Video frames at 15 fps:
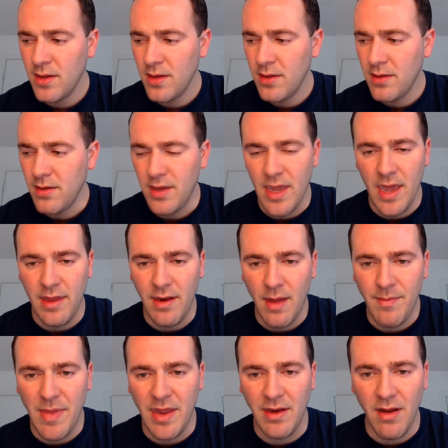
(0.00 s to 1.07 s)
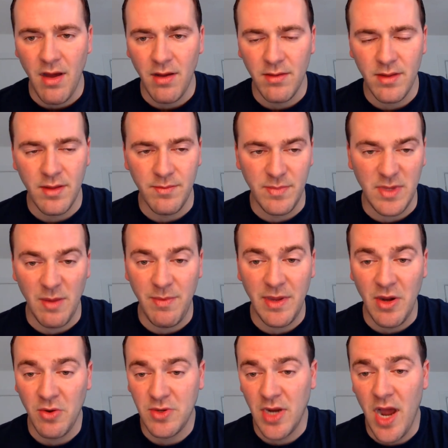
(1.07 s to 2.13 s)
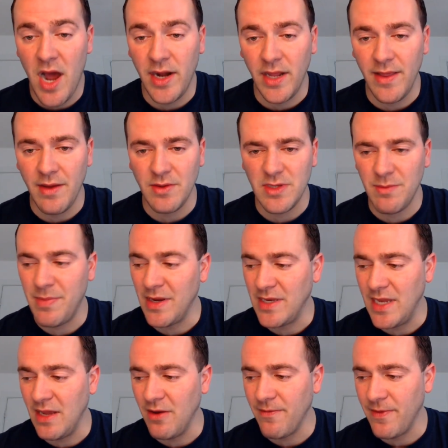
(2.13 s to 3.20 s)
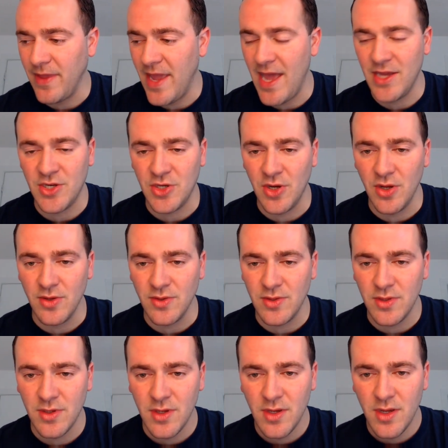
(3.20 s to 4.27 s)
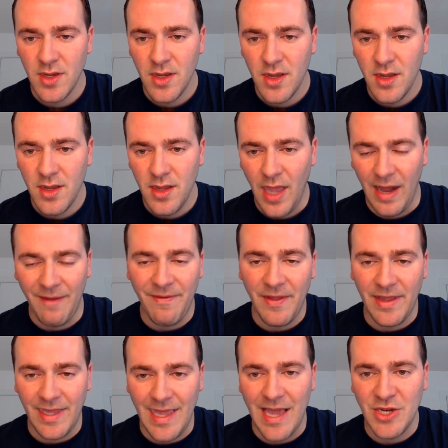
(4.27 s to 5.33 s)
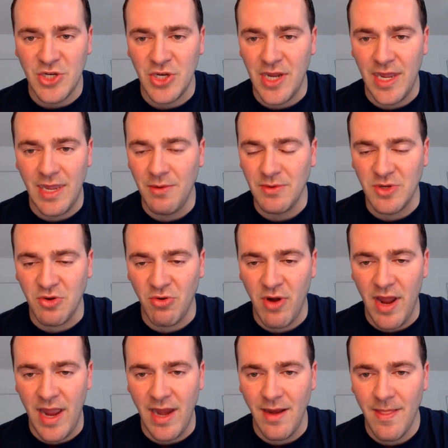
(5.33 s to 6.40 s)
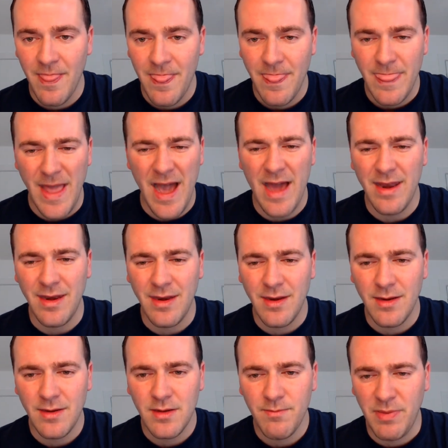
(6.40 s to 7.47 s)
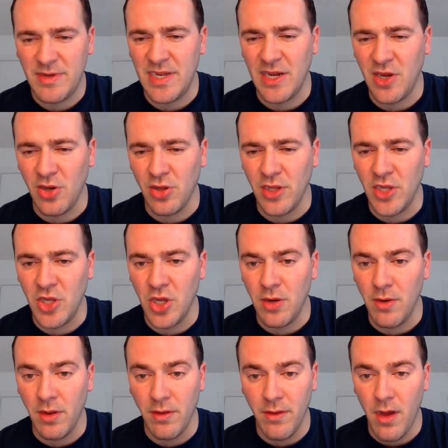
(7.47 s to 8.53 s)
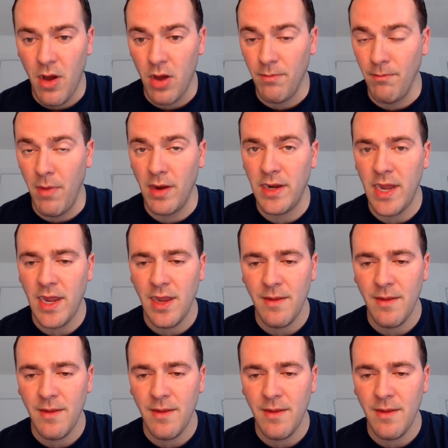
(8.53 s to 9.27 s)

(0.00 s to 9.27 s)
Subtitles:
and to beat Ohtani, that was a big deal for the Astros. And I feel like yesterday he was great. Not particularly good on Monday,